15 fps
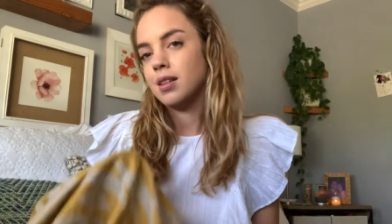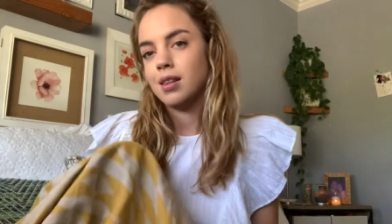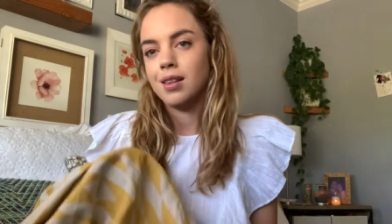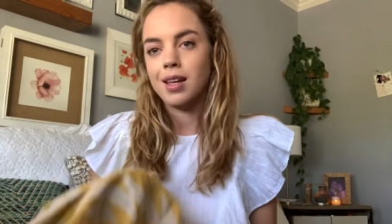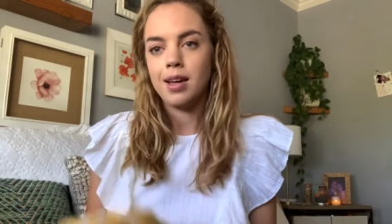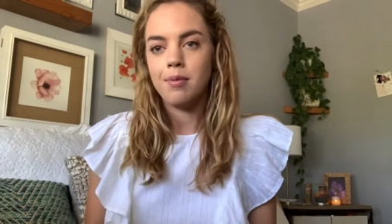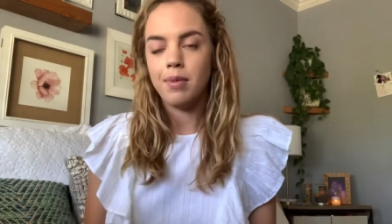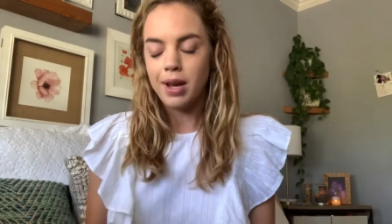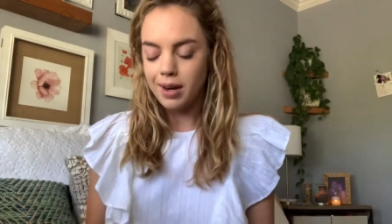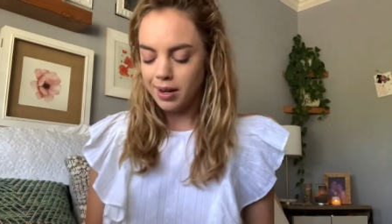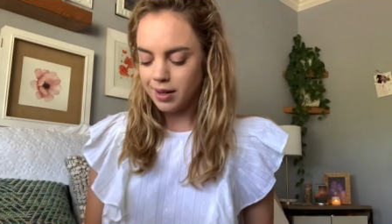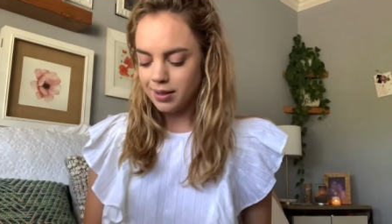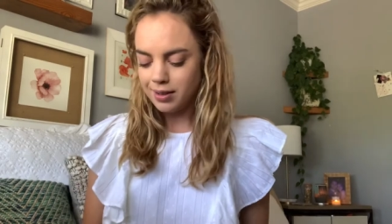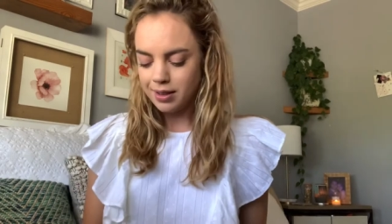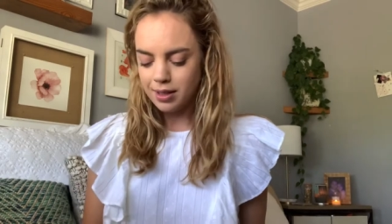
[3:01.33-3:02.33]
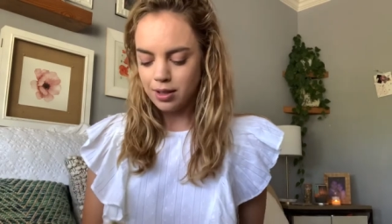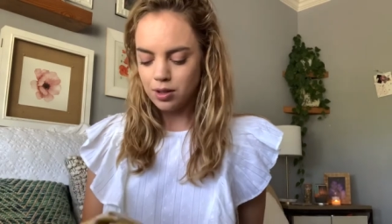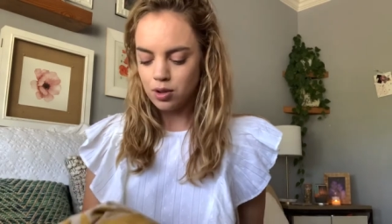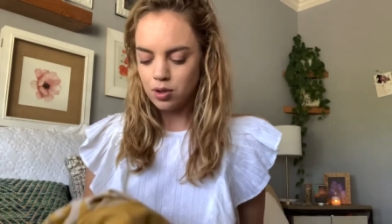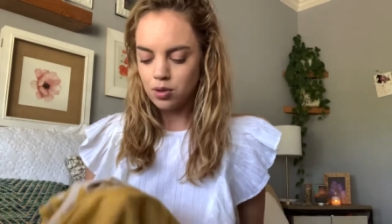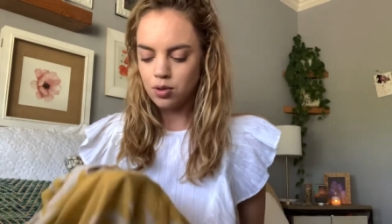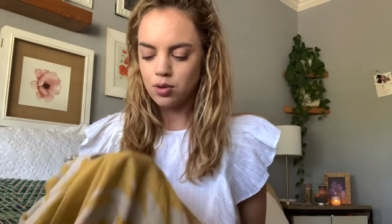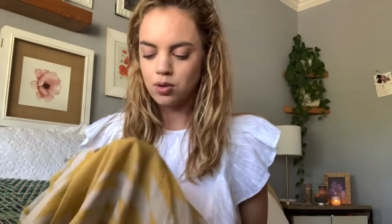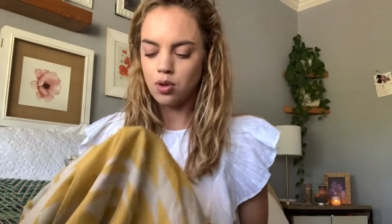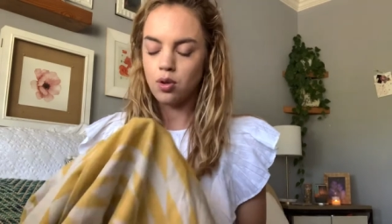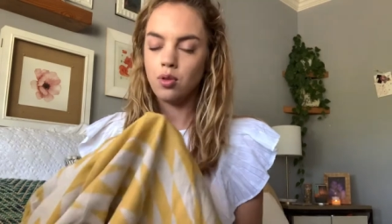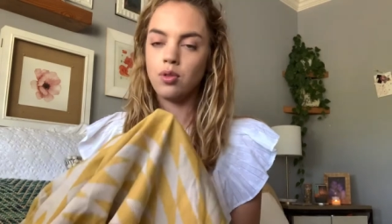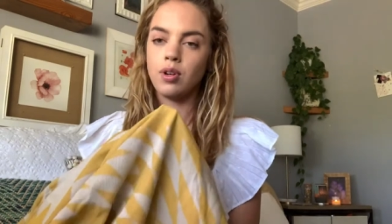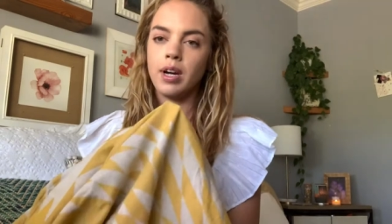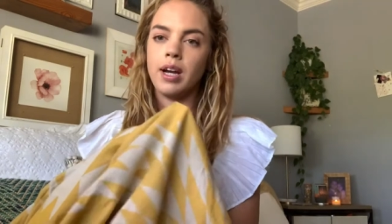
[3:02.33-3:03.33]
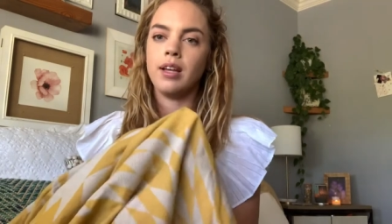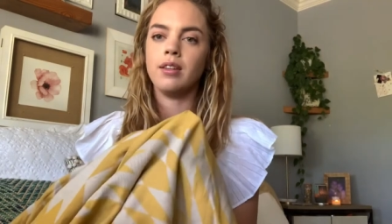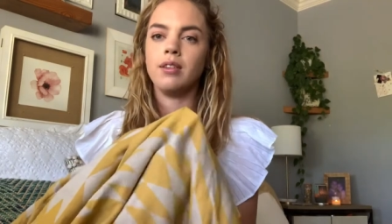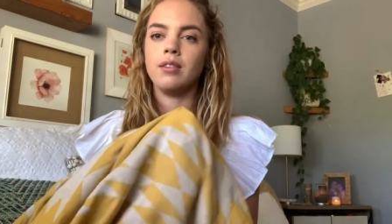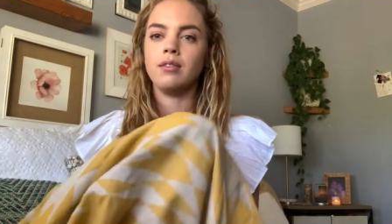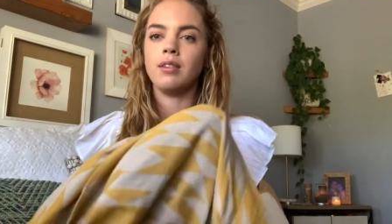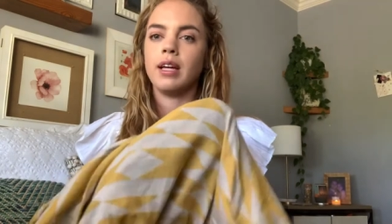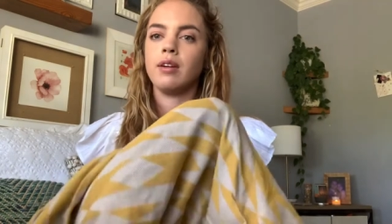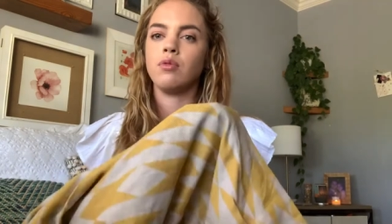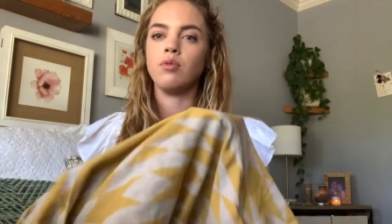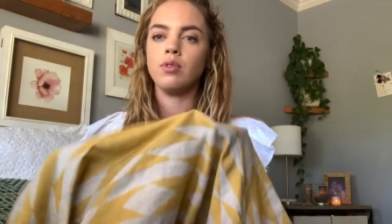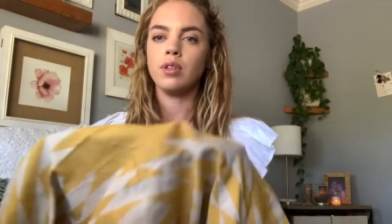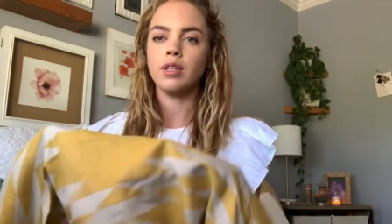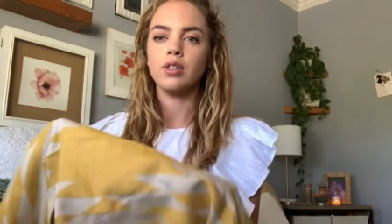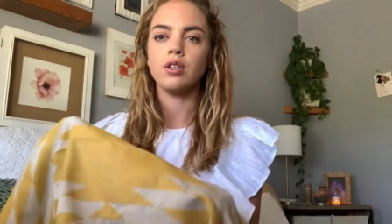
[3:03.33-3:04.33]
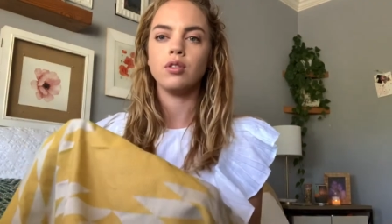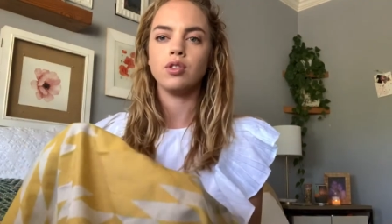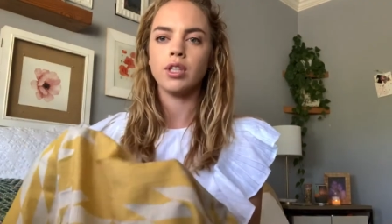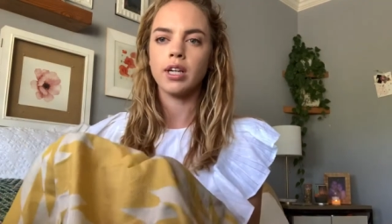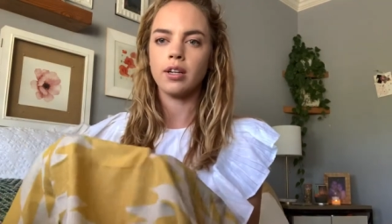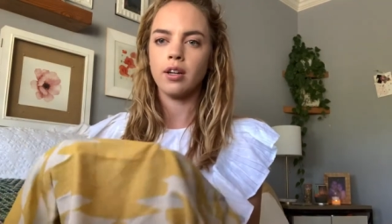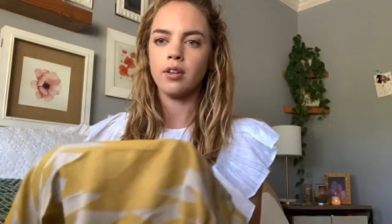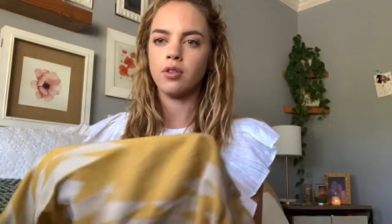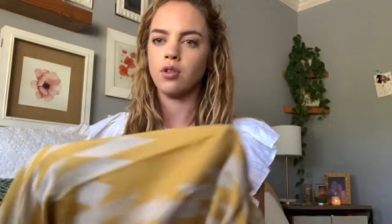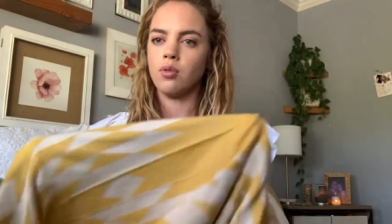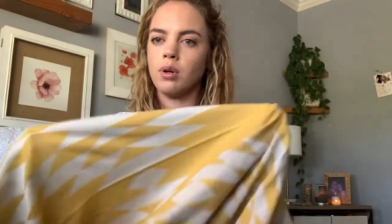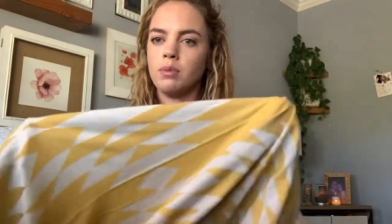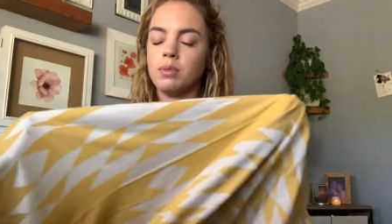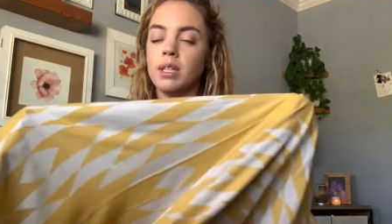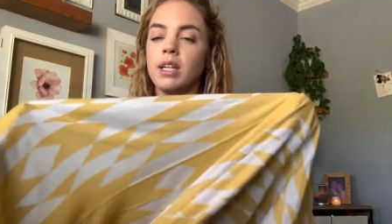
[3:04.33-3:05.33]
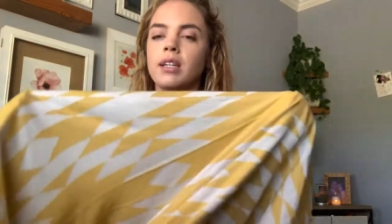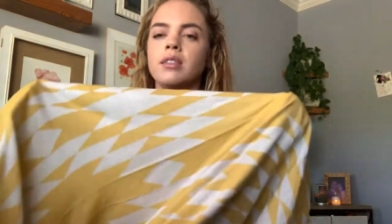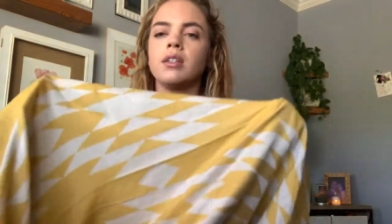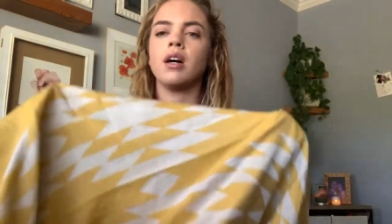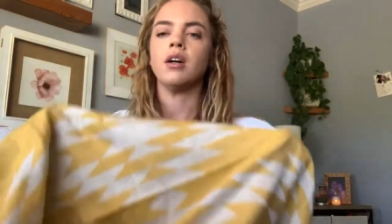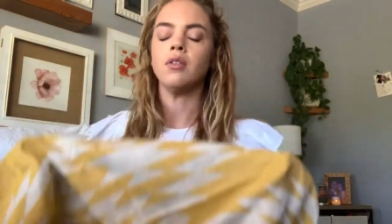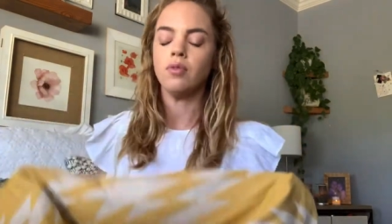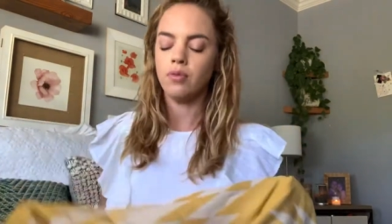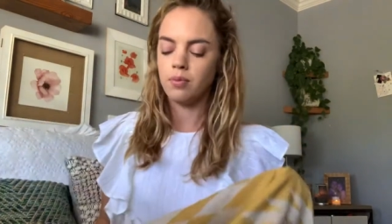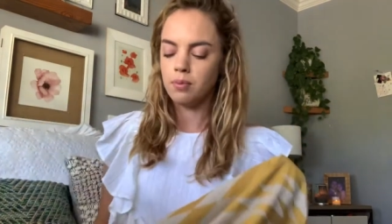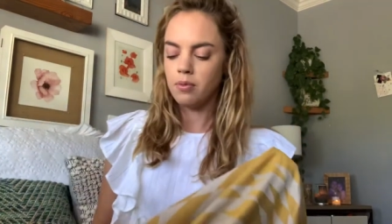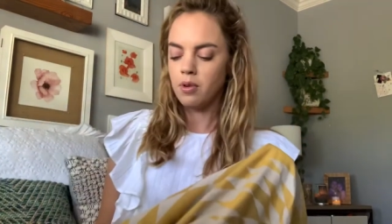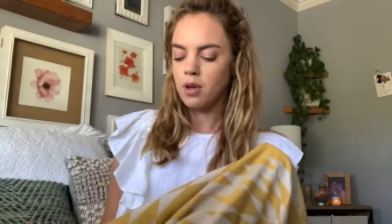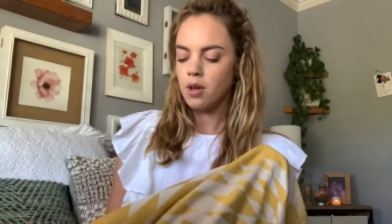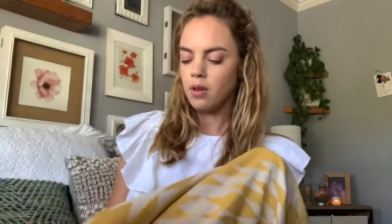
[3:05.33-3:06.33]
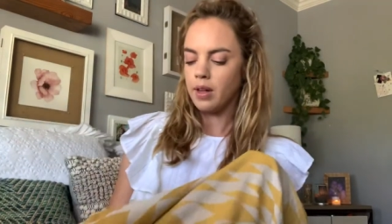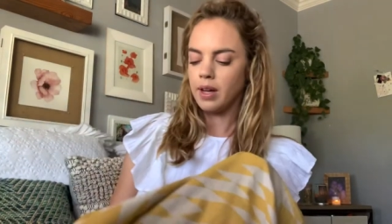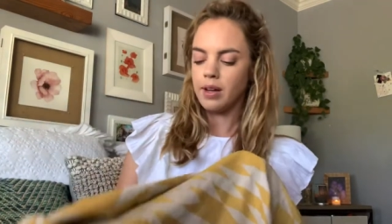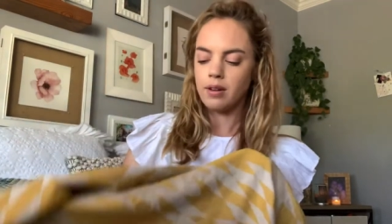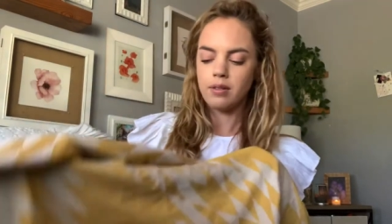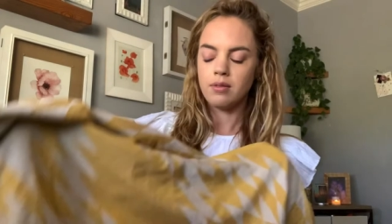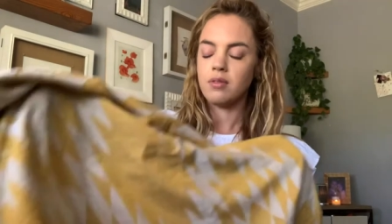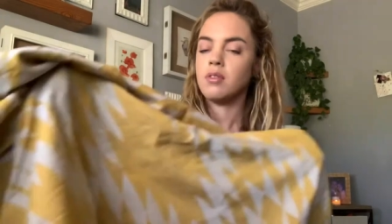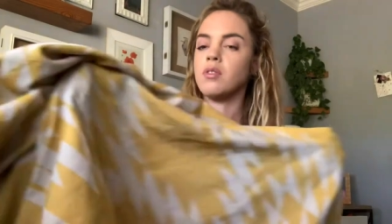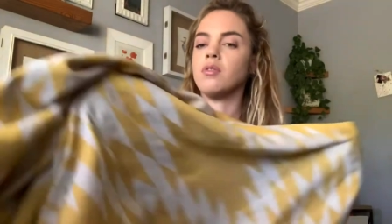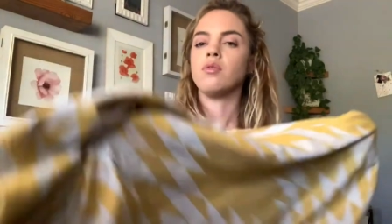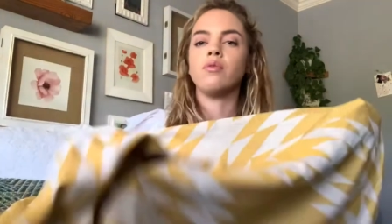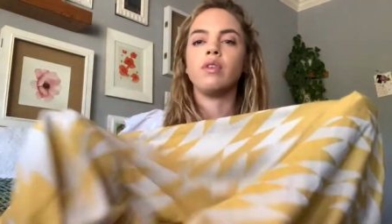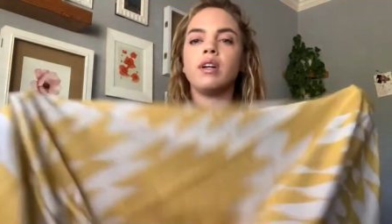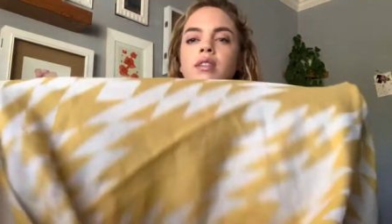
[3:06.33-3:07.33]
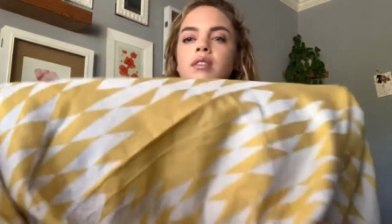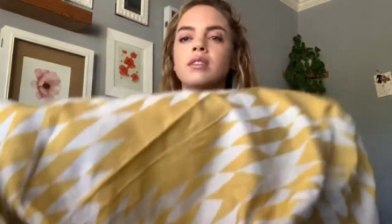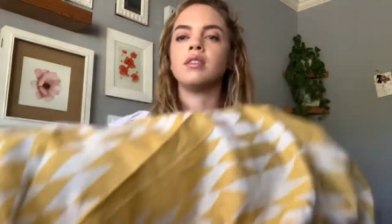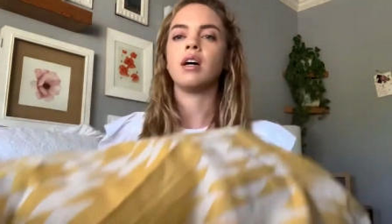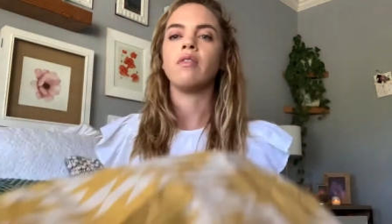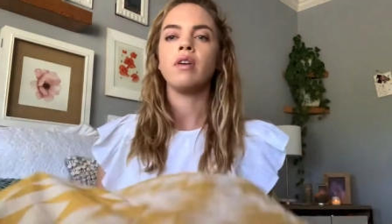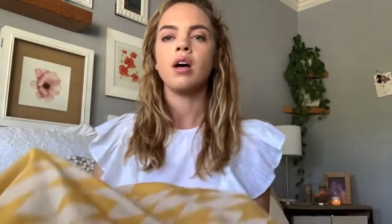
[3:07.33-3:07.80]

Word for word: they made it. It's so great. Like really go check out their website. A ton of like fun stuff.